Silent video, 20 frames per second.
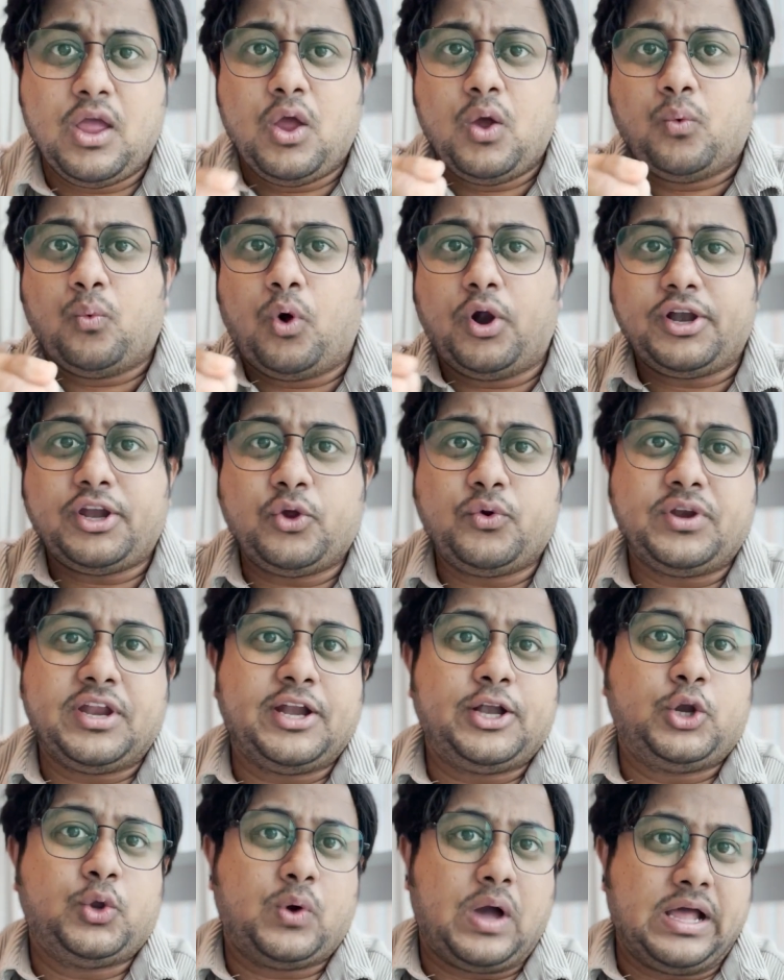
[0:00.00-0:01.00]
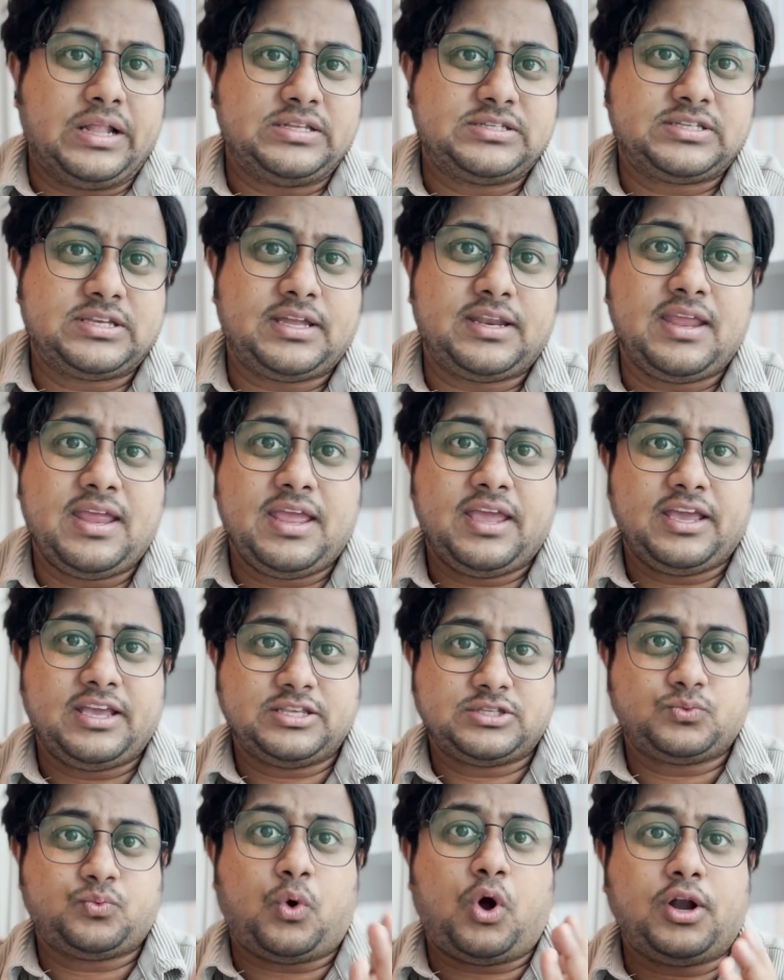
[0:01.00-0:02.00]
What you need to answer
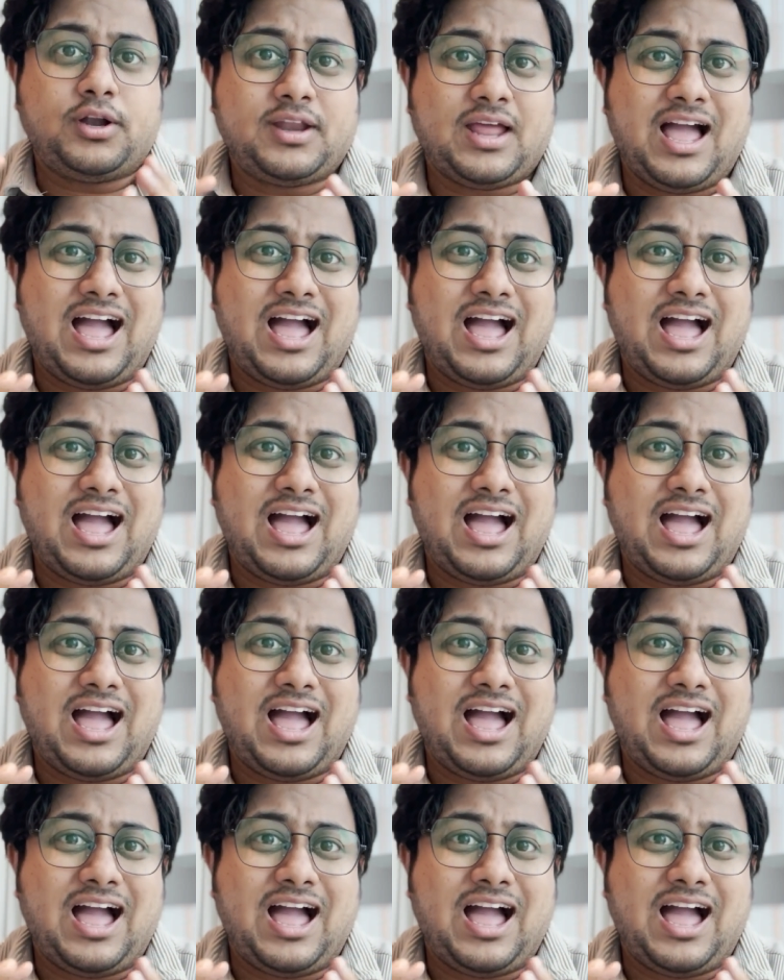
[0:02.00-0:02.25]
is what